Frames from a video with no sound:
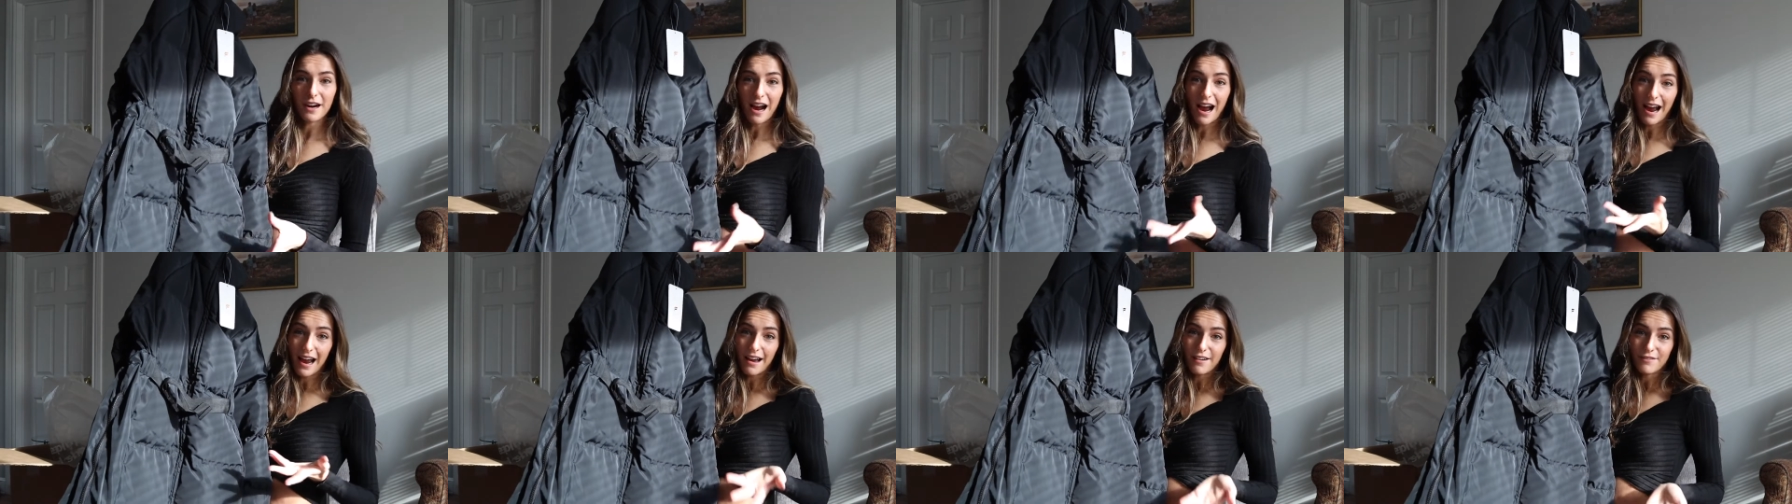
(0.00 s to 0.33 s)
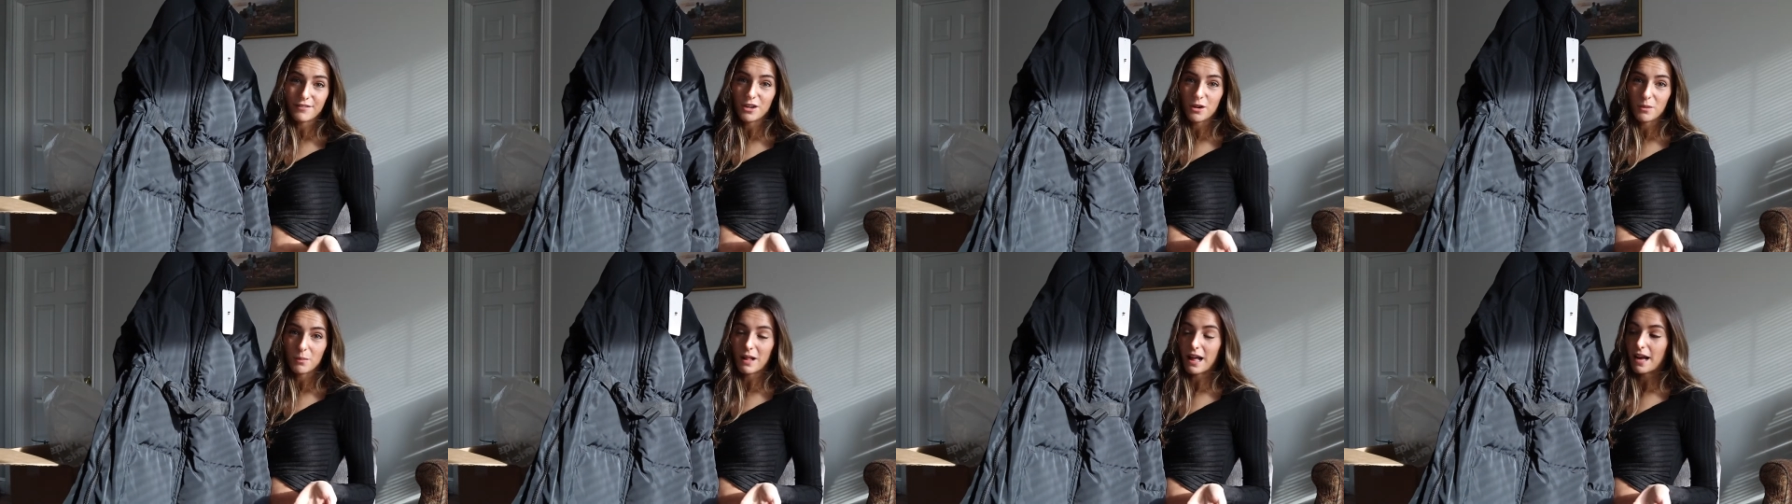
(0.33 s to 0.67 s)
I have
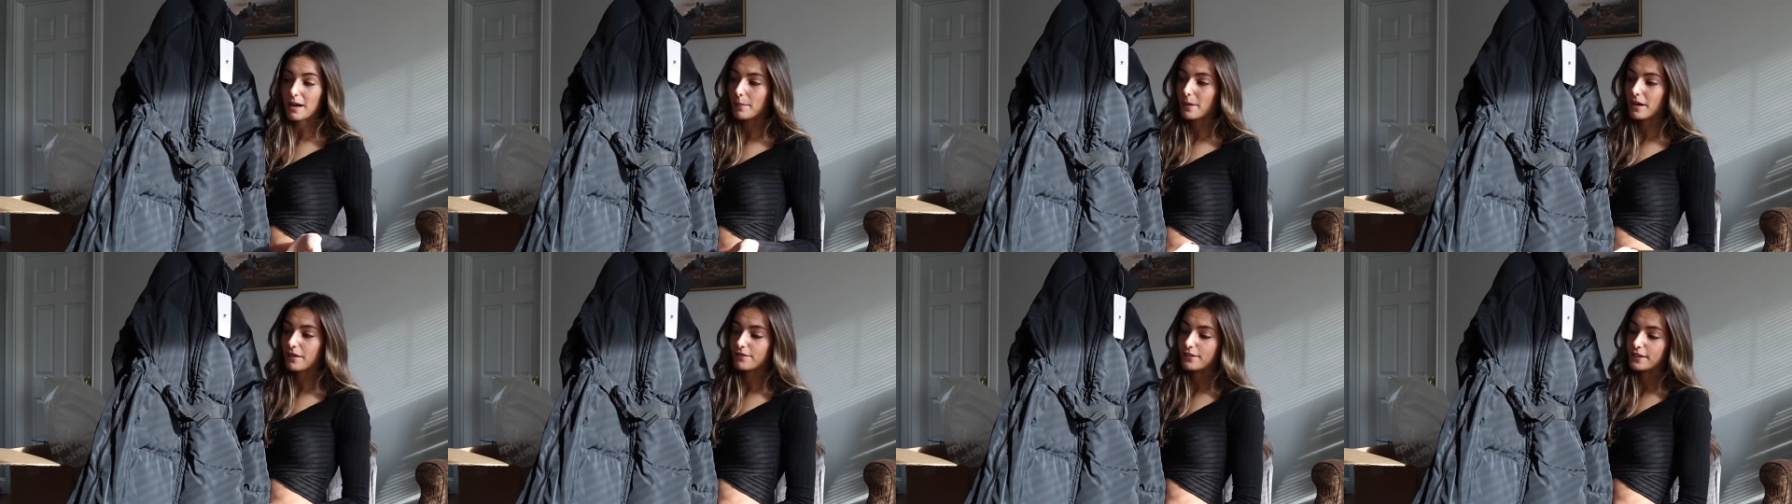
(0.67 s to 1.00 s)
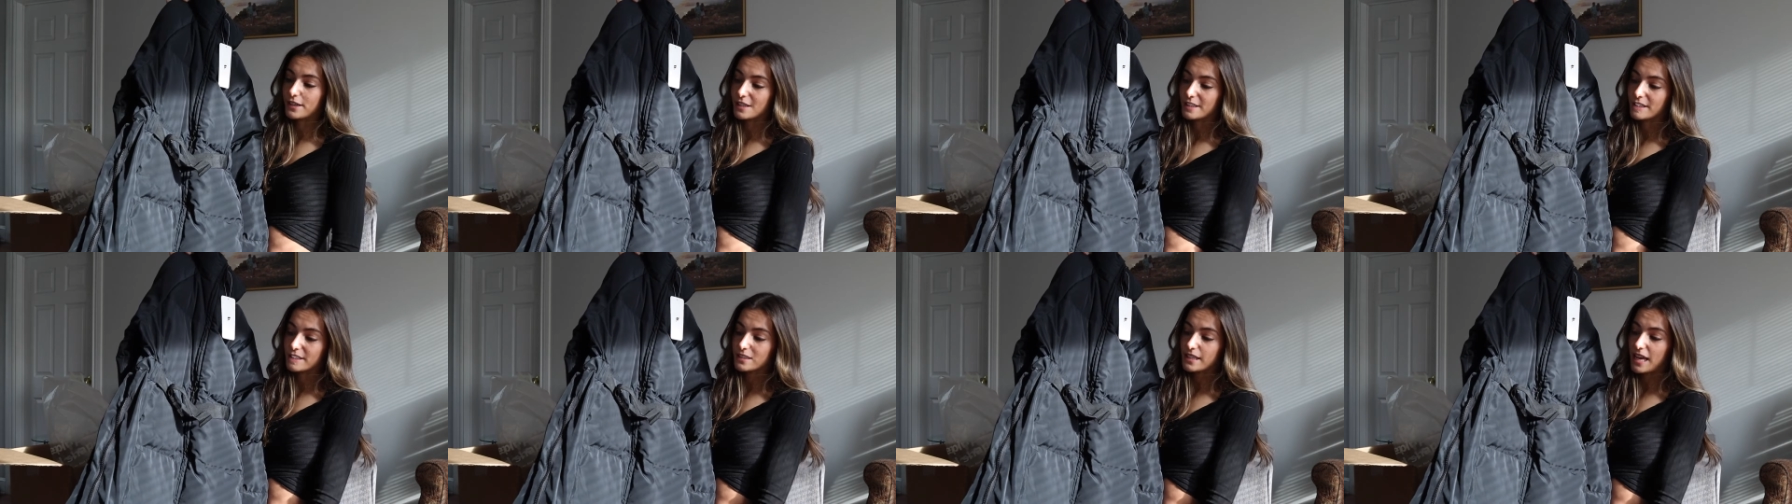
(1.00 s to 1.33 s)
no black
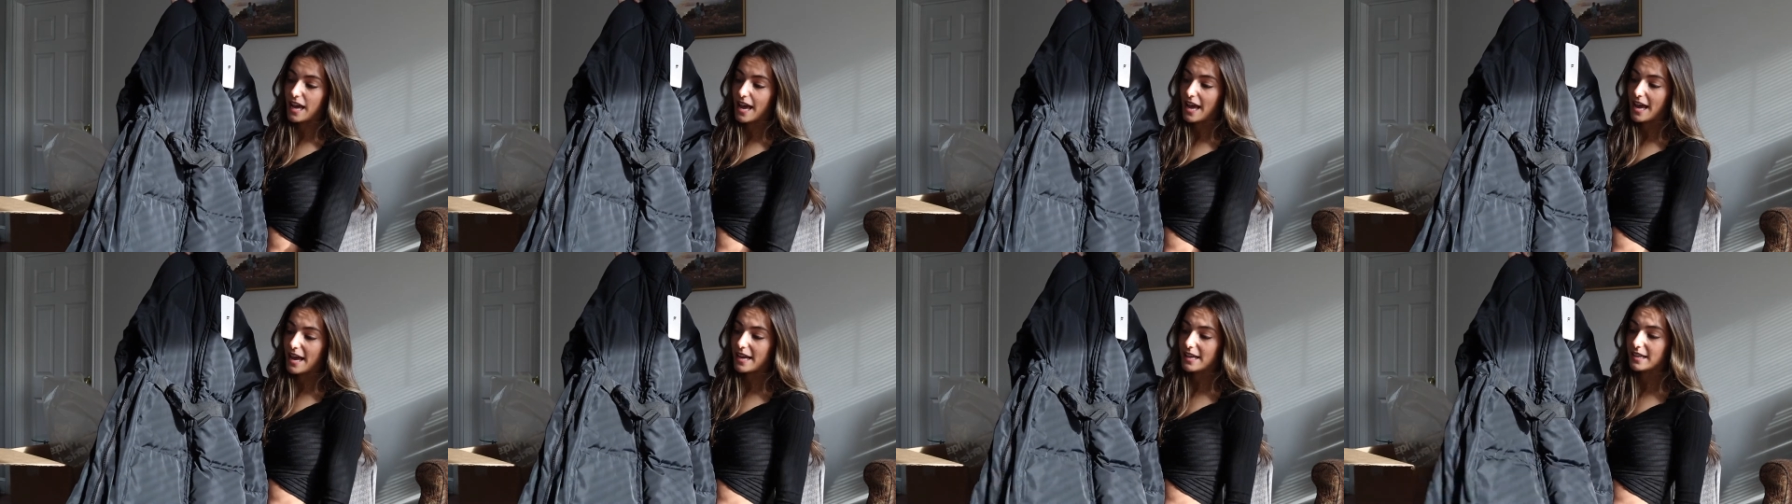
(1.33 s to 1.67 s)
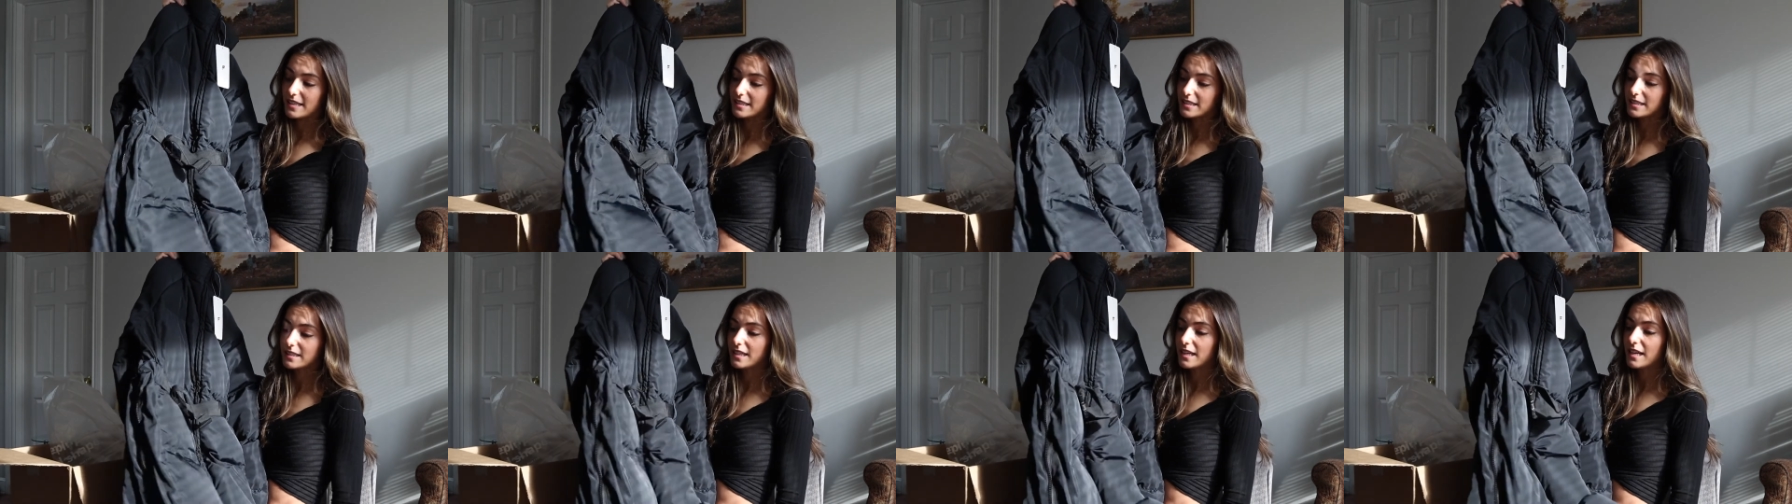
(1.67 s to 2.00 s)
puffers
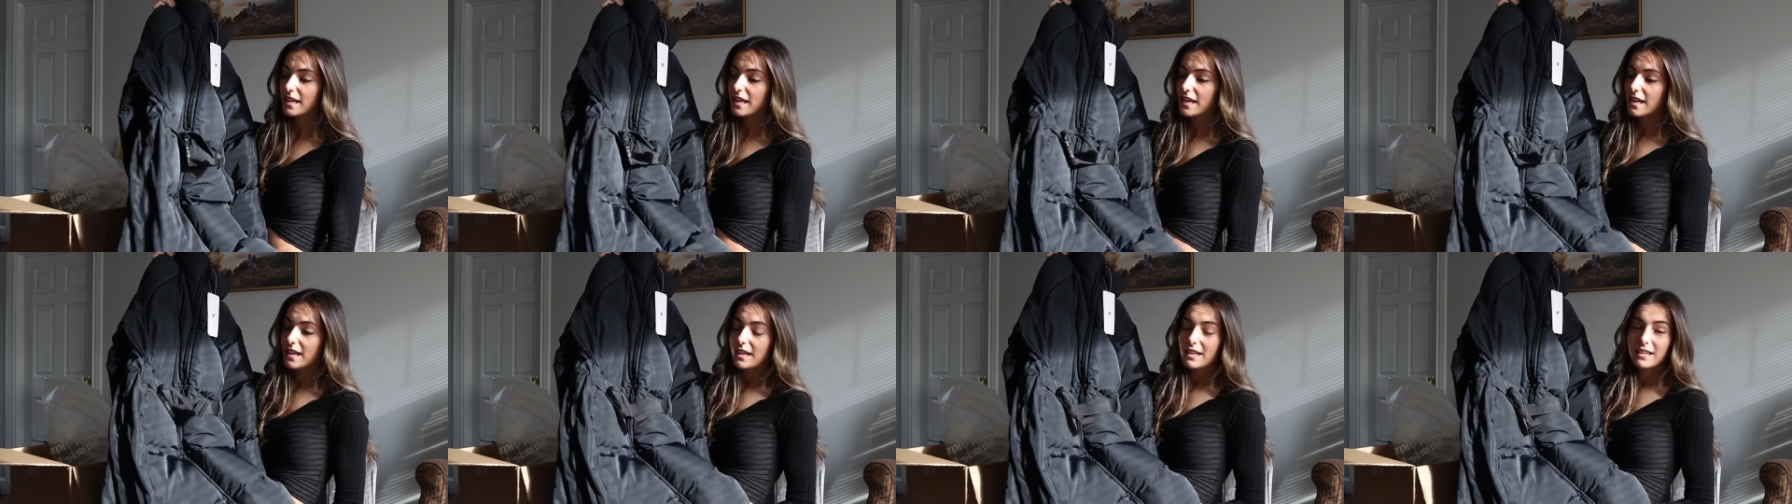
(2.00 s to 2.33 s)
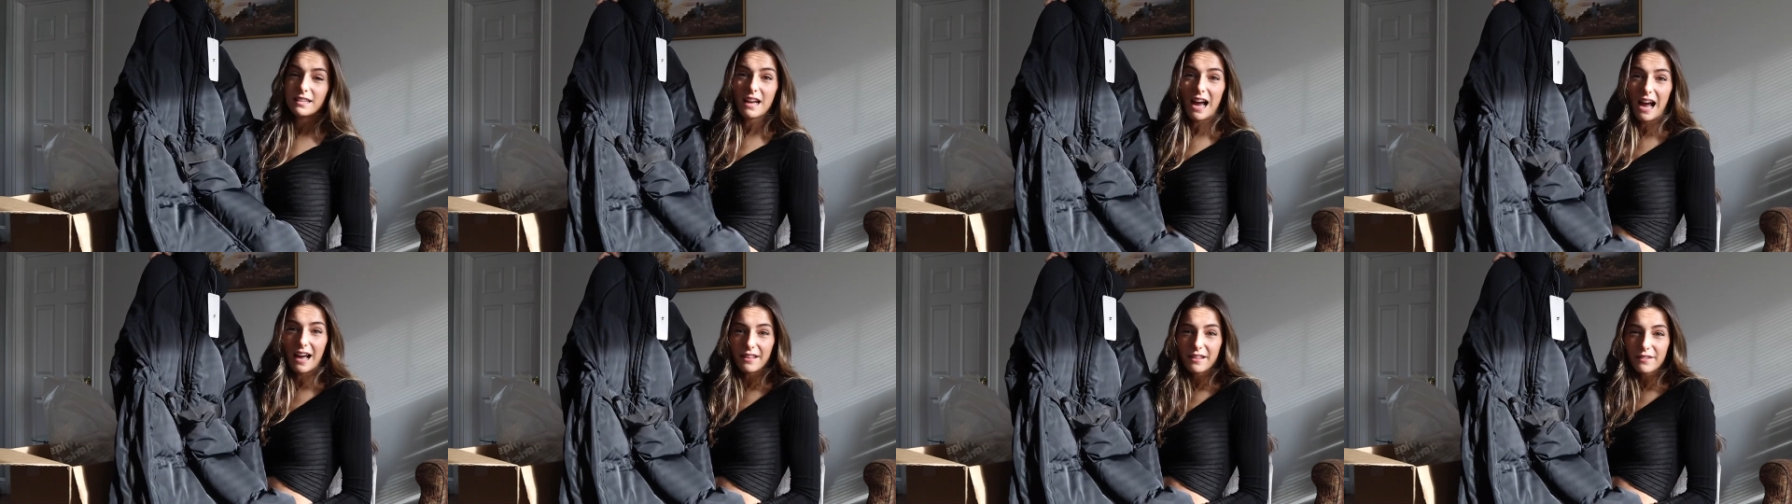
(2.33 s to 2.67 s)
and
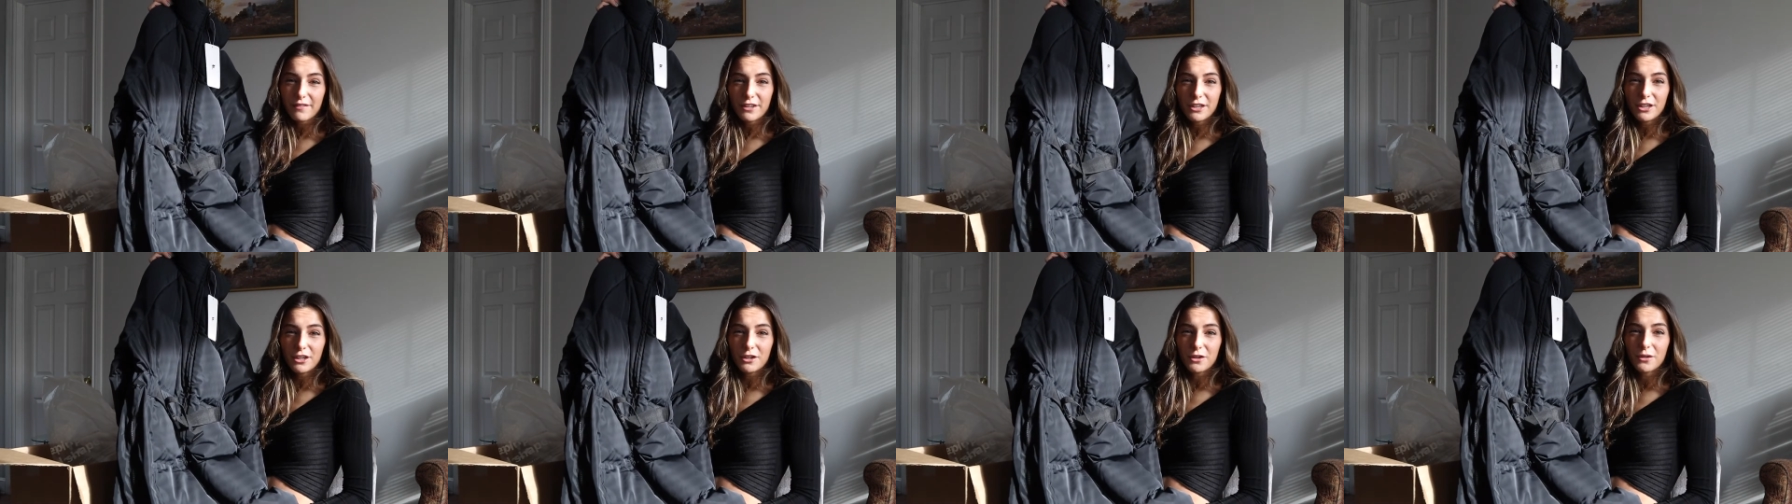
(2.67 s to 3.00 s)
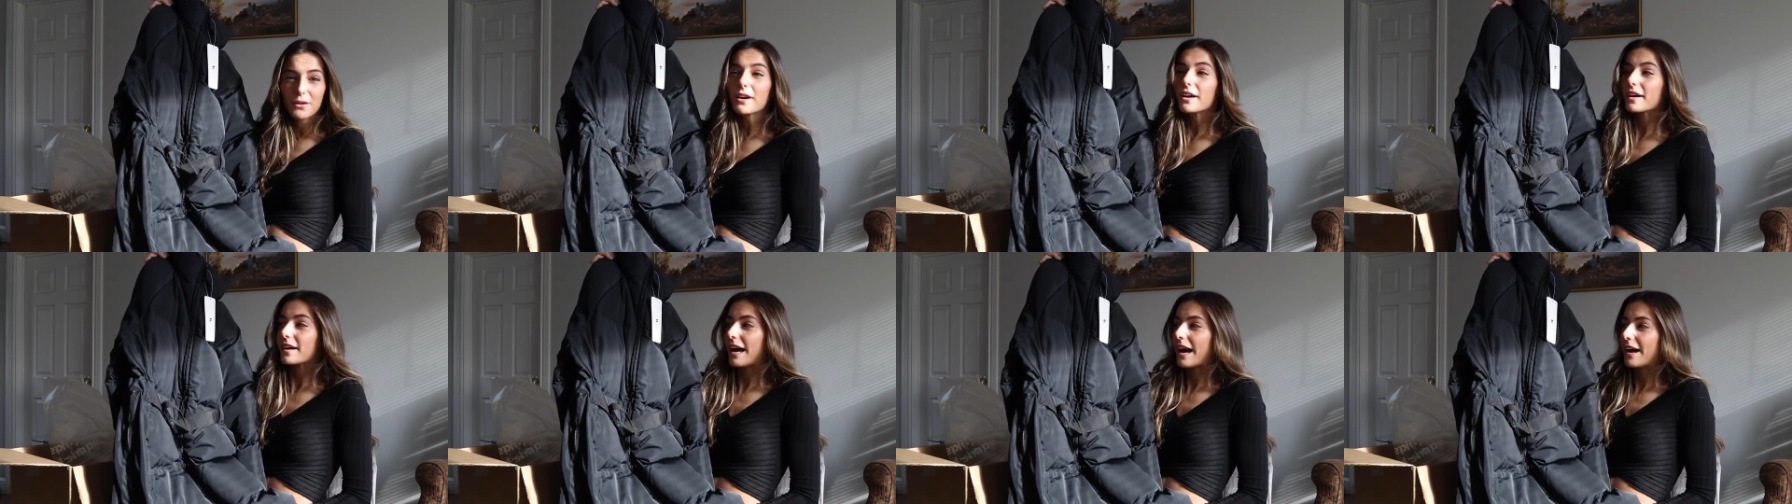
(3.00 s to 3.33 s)
I live in New York.